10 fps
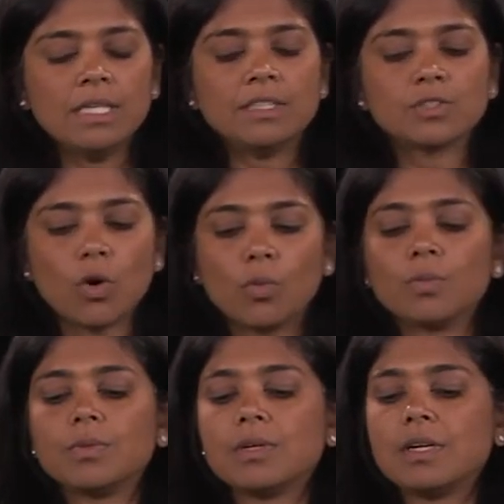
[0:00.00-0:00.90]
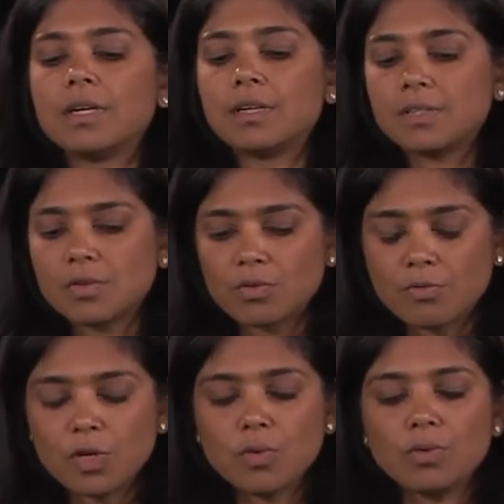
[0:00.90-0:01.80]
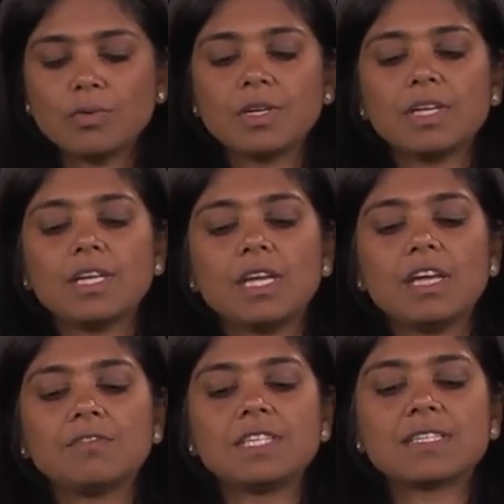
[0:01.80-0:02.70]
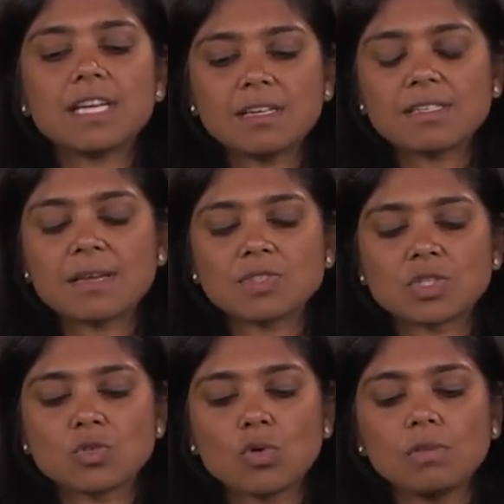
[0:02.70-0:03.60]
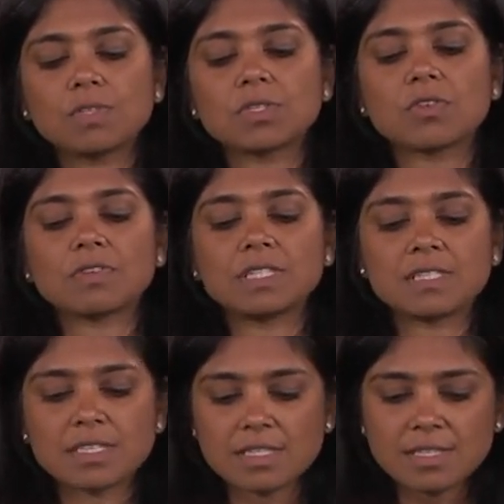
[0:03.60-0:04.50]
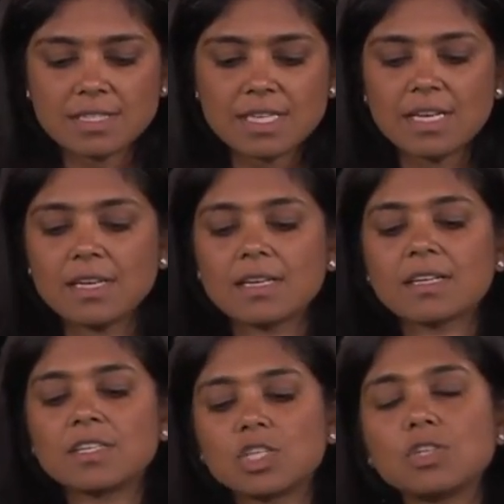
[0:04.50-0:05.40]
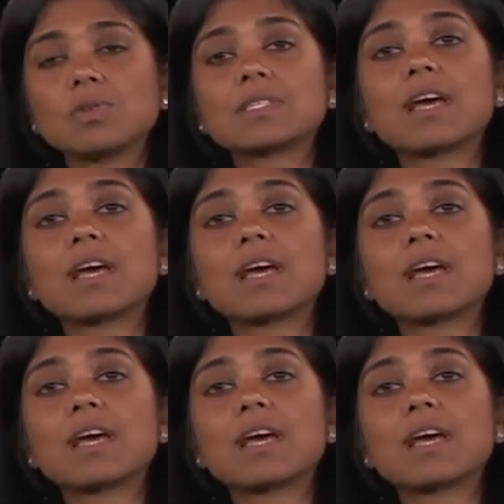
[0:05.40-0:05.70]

So to review, if the stated assumptions hold, which is of consistency, continuous